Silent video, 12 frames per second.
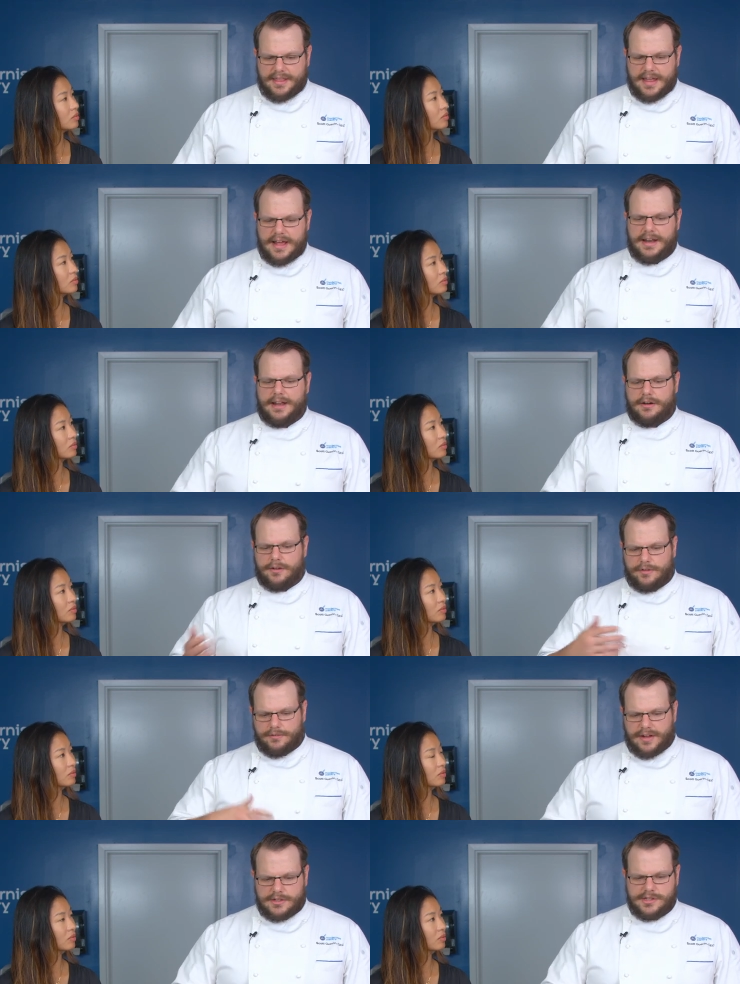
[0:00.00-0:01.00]
Speaker 1: and then it'll
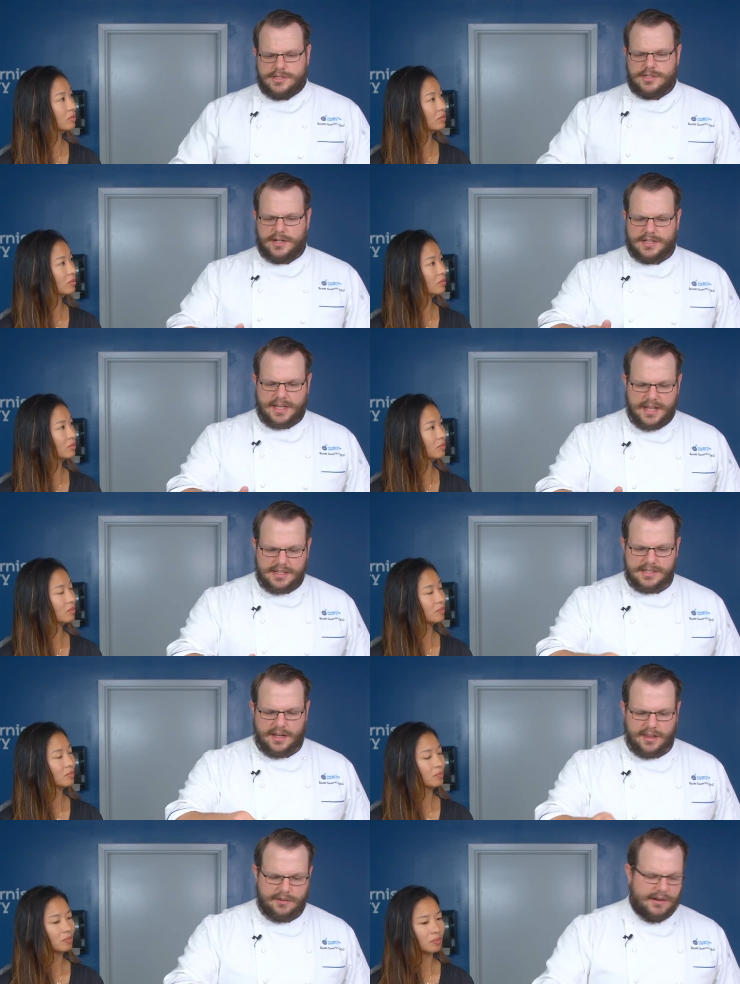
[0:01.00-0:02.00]
eventually start to get
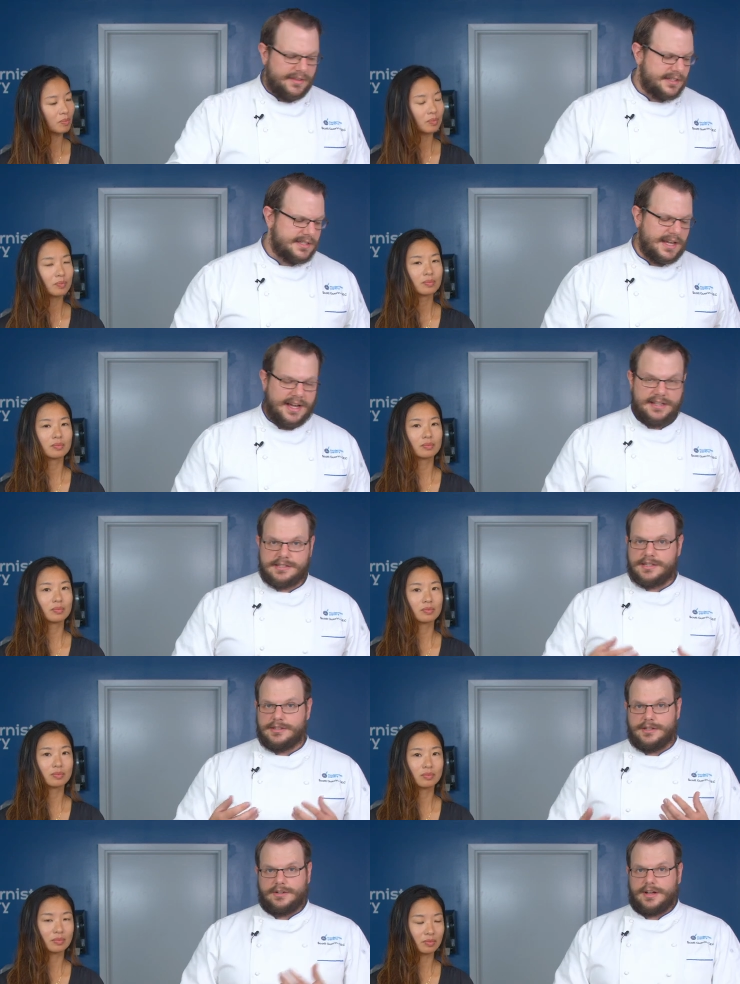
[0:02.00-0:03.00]
solid around the sides.
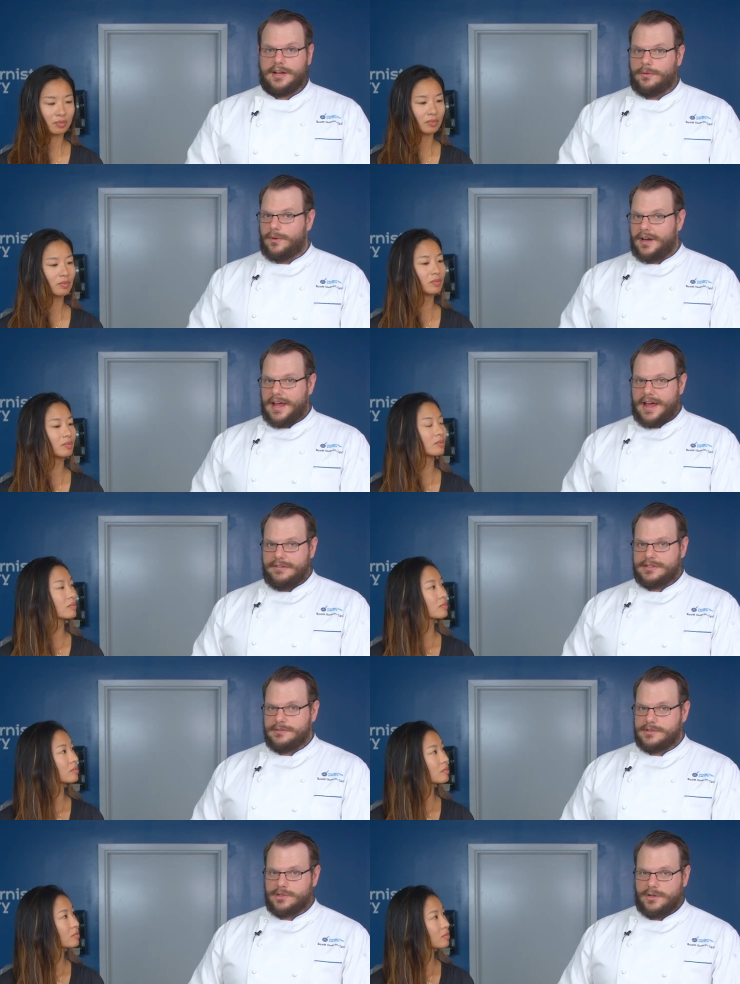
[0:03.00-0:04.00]
You're gonna want to have
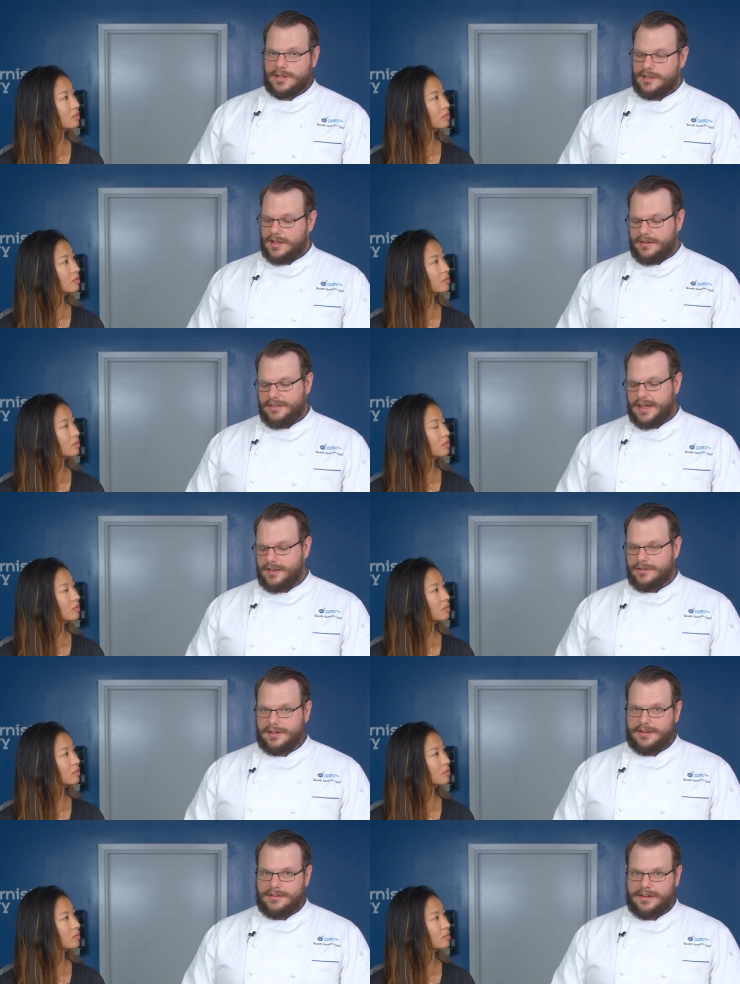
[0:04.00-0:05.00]
some sort of glove that you
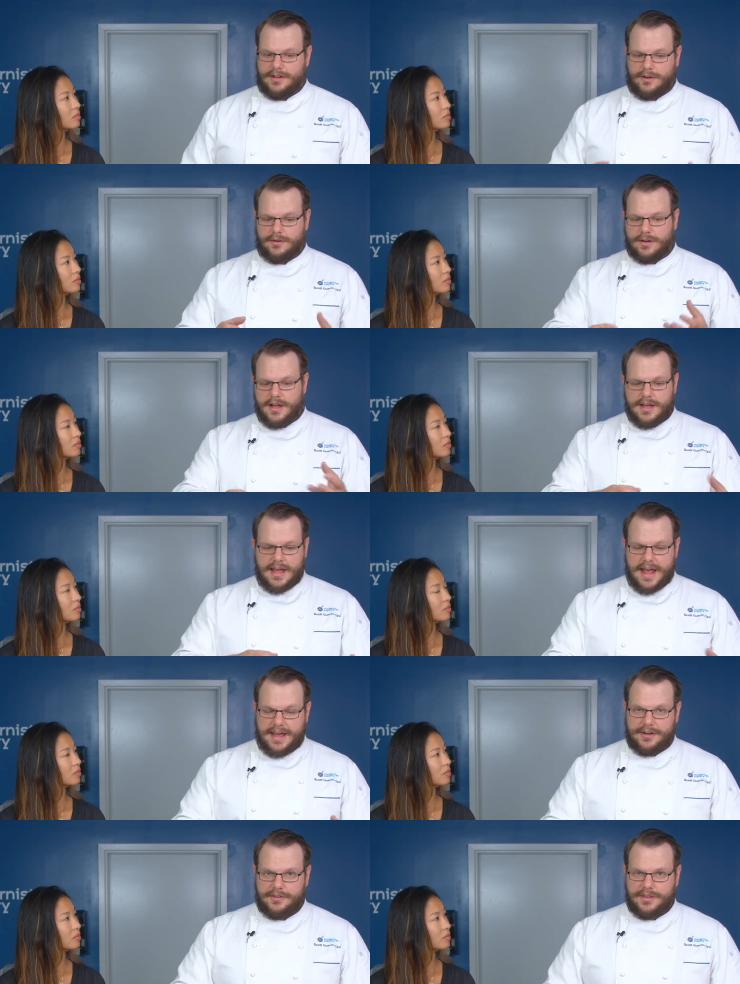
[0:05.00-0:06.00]
can, you know
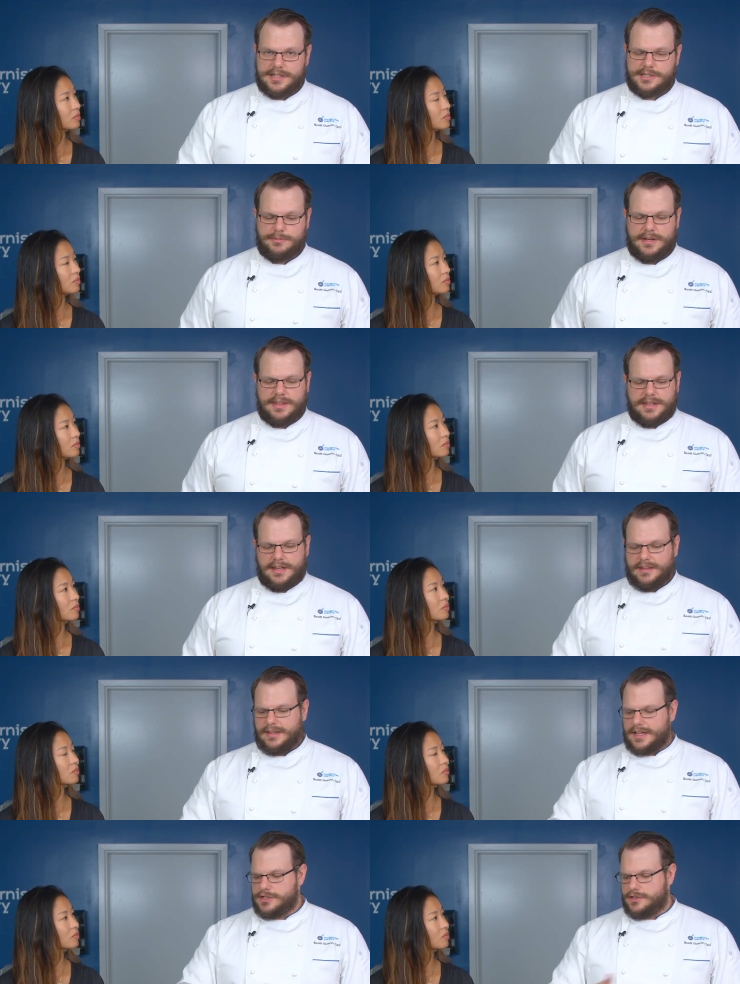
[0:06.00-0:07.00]
handle this with
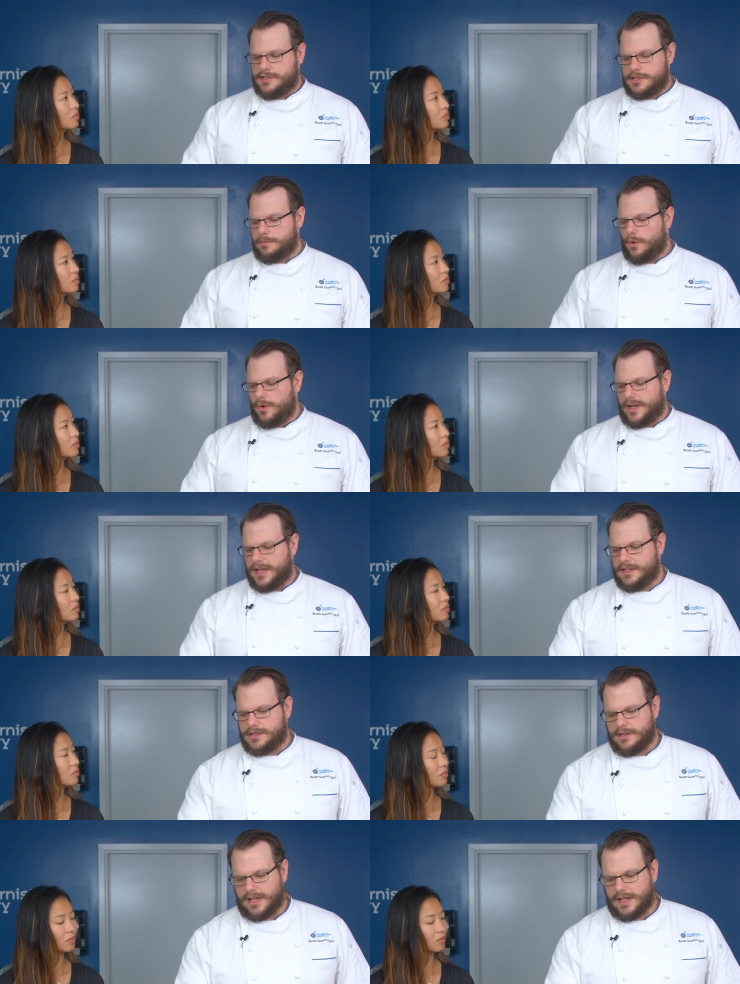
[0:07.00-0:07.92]
unless you're just pouring it into